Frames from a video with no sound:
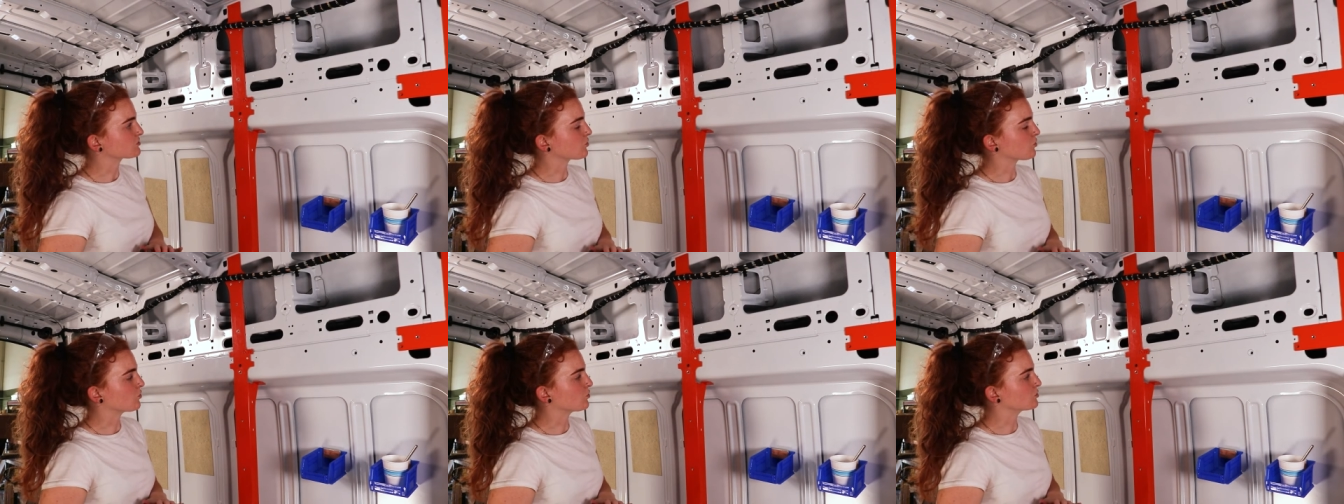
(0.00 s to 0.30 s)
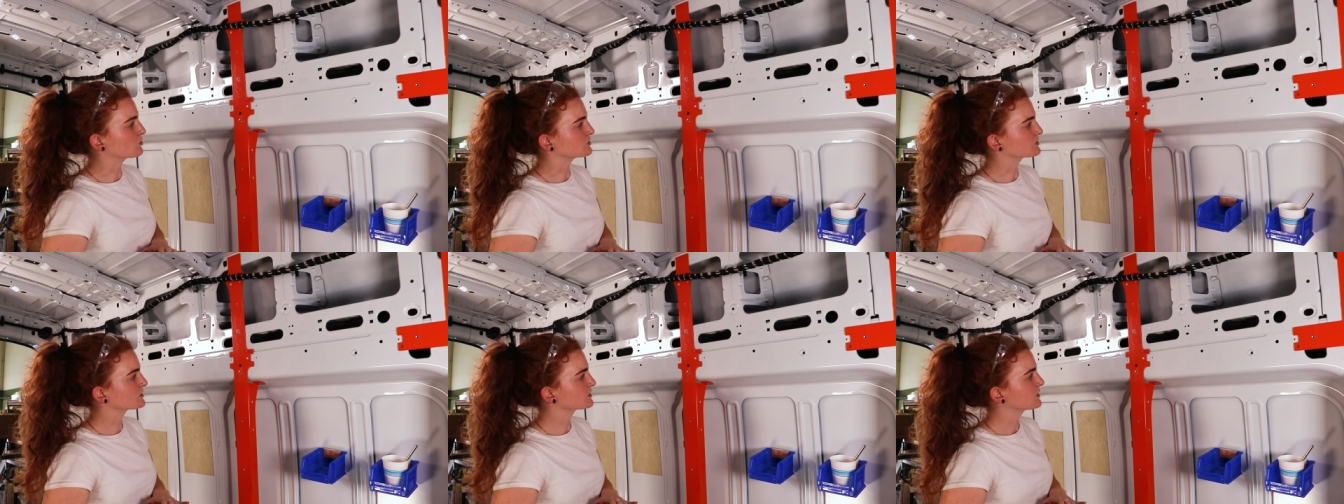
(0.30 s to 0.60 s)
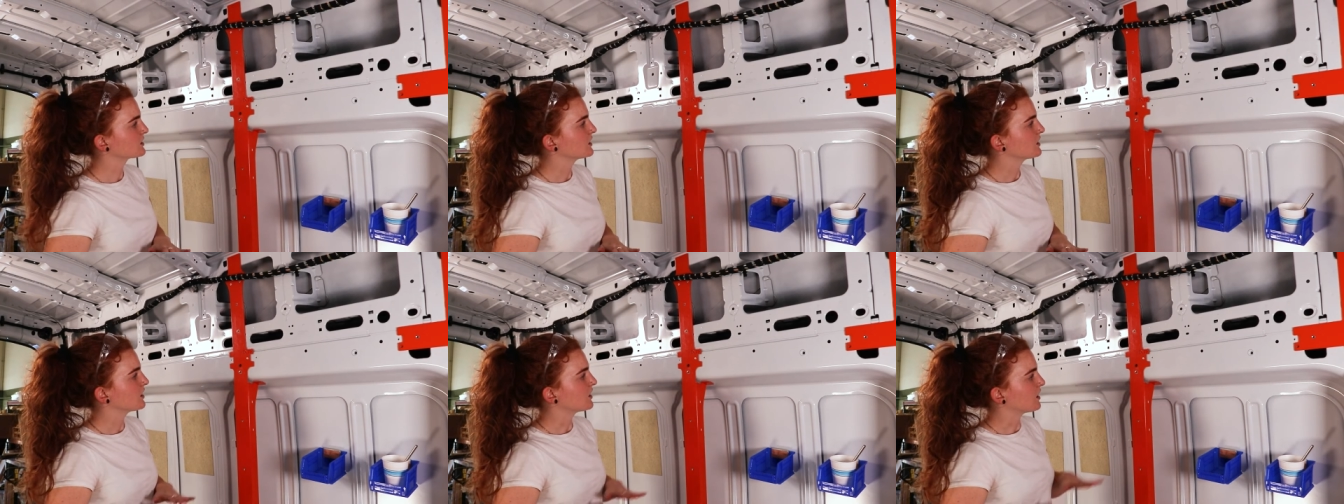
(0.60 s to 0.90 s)
holes
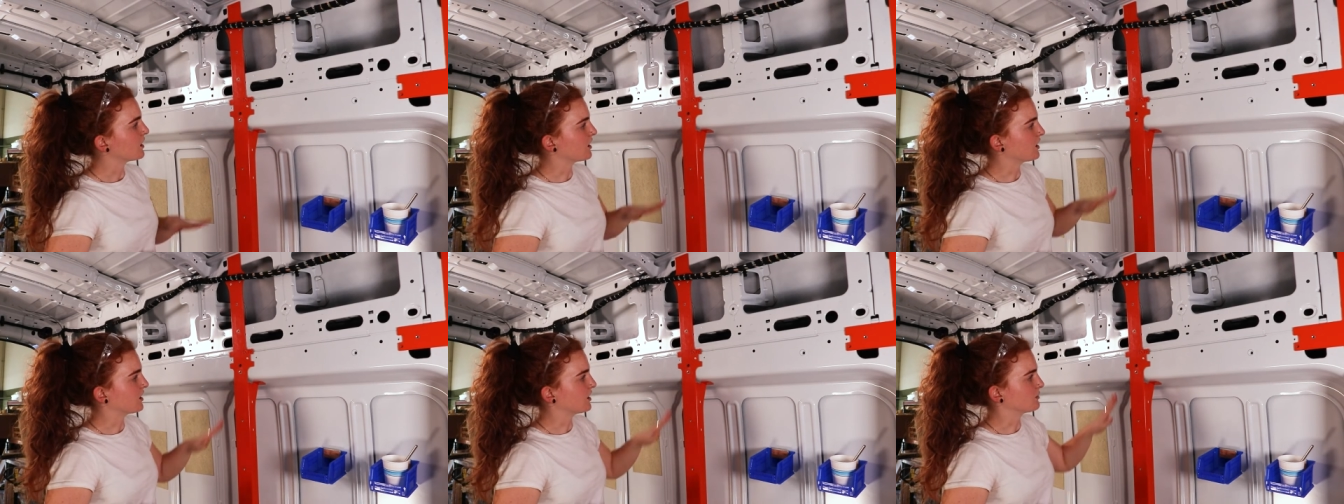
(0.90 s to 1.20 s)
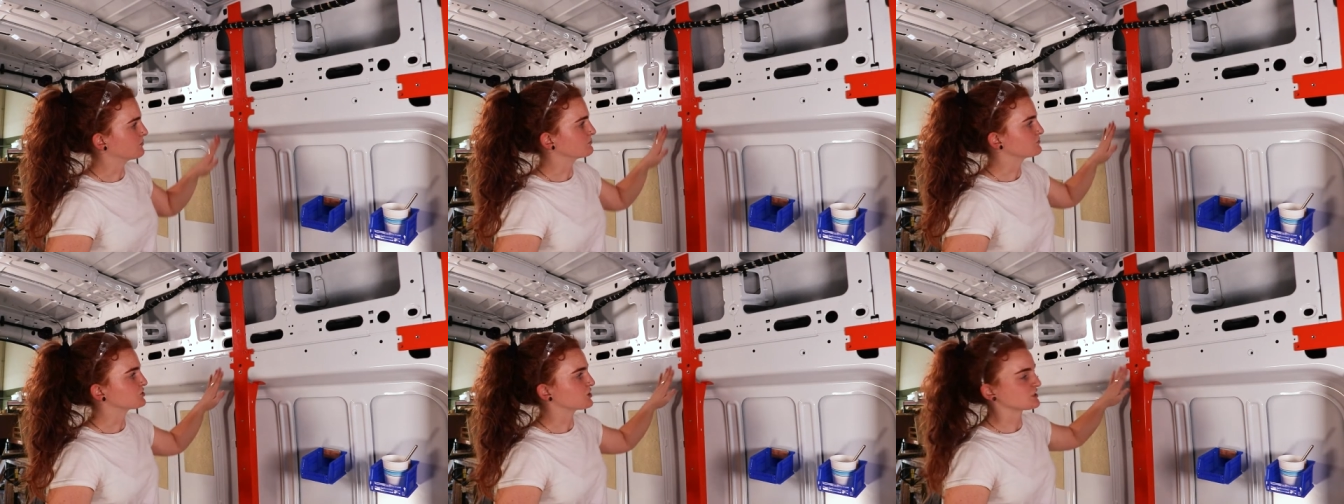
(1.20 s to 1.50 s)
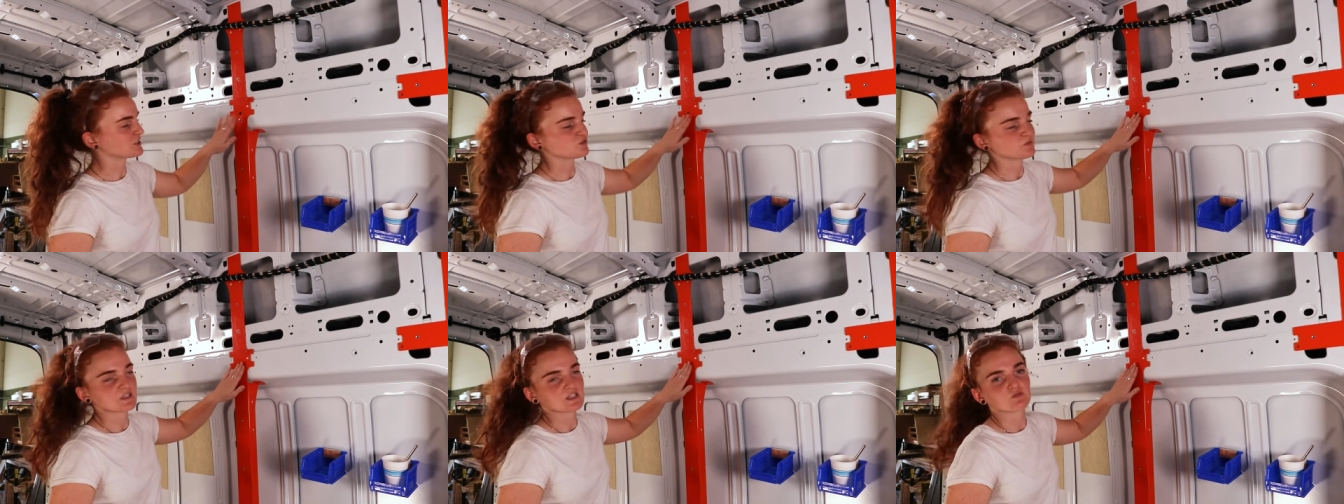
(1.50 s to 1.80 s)
um,
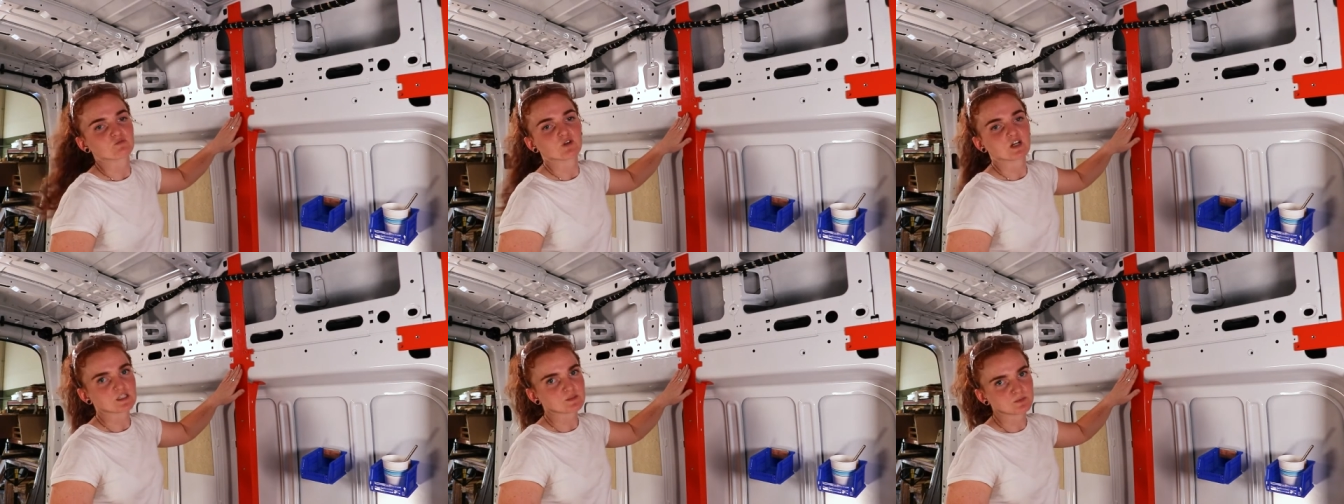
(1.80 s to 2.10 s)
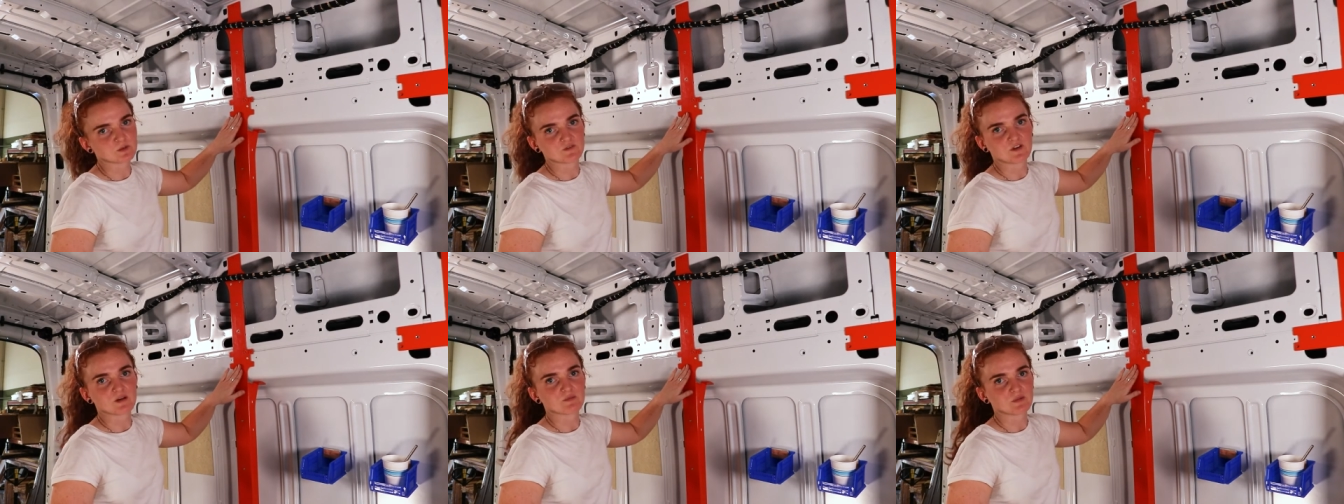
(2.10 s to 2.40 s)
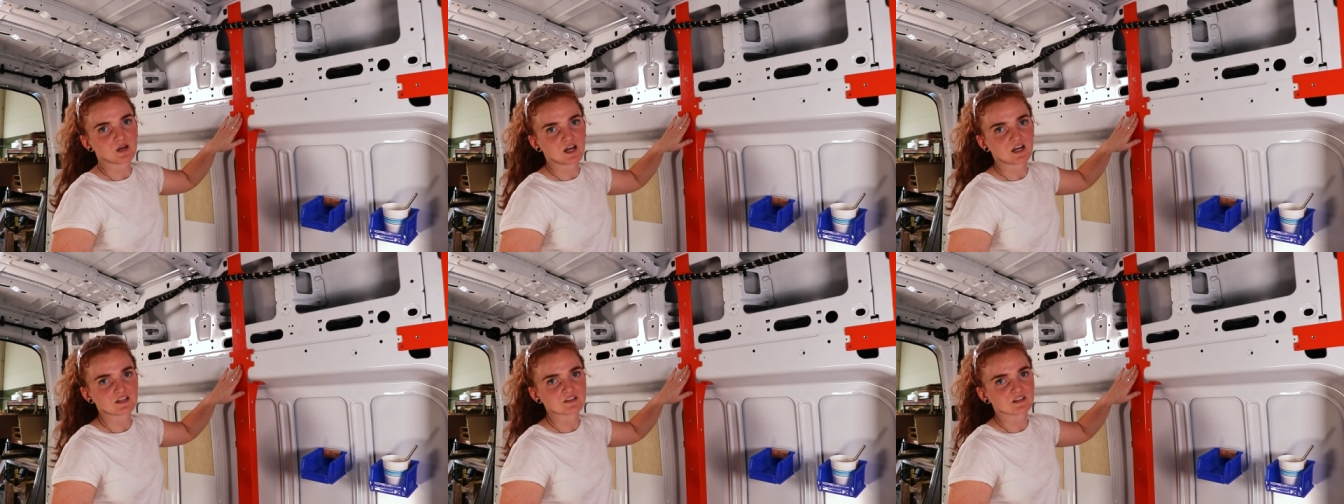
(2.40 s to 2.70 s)
just so we can rust prevent
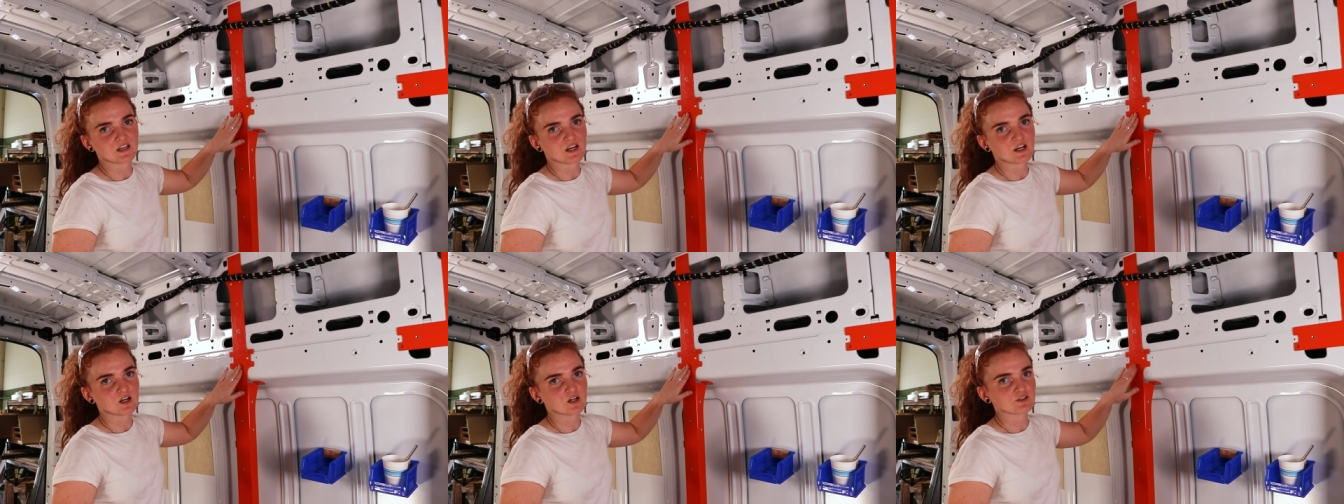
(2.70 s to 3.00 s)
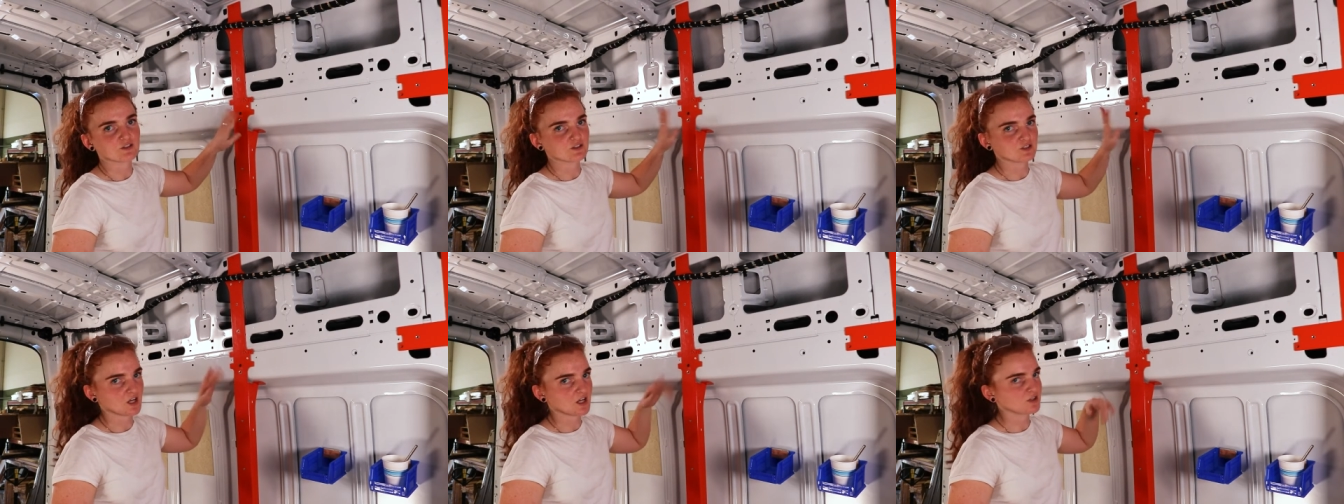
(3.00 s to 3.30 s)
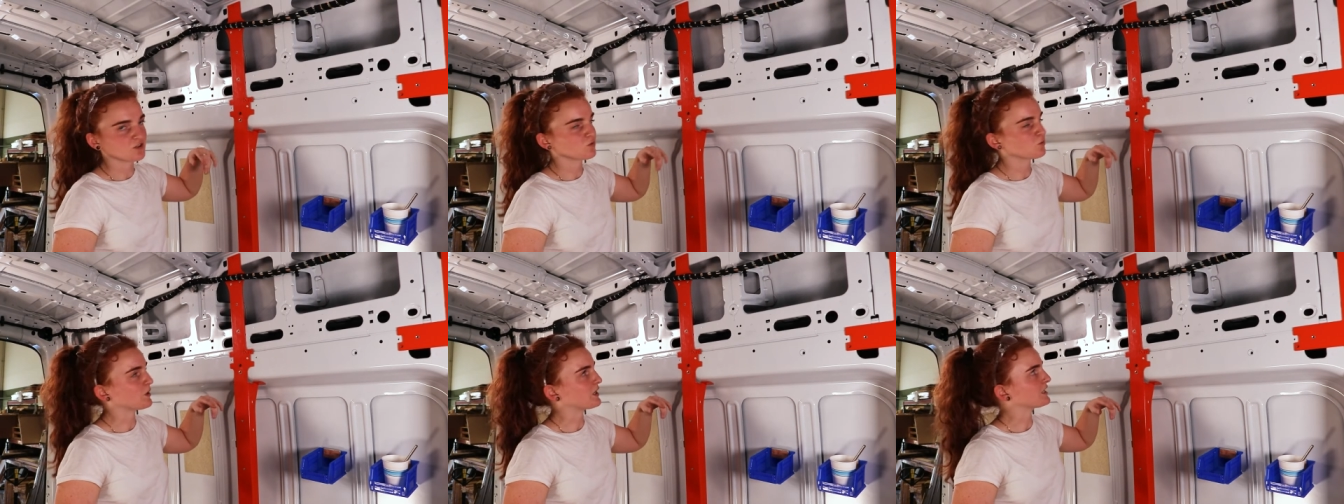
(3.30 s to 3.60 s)
behind there and they're not
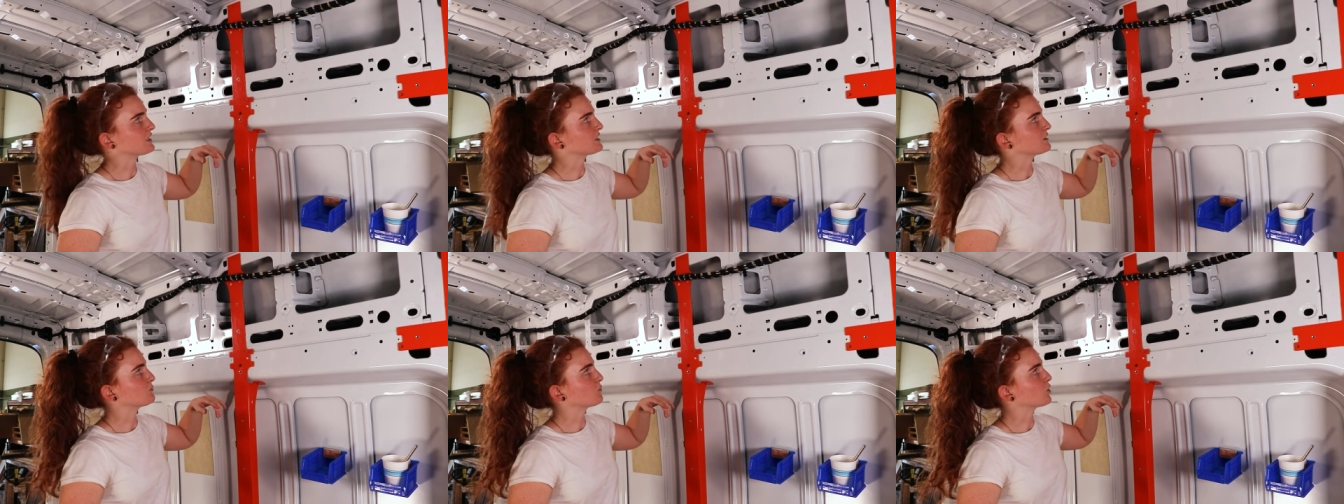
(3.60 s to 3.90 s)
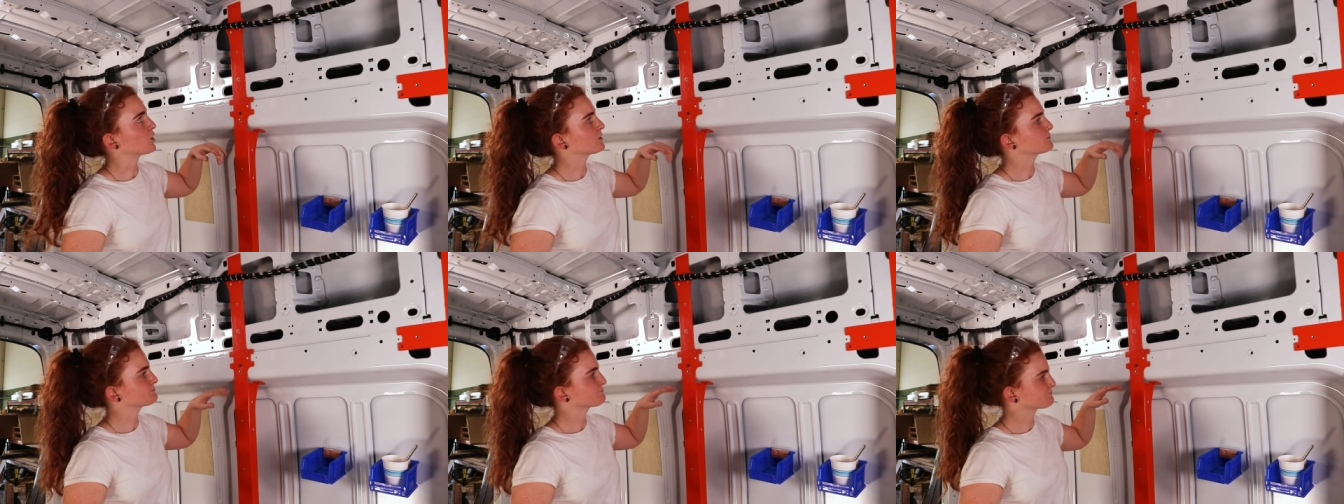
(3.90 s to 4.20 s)
in the way anymore.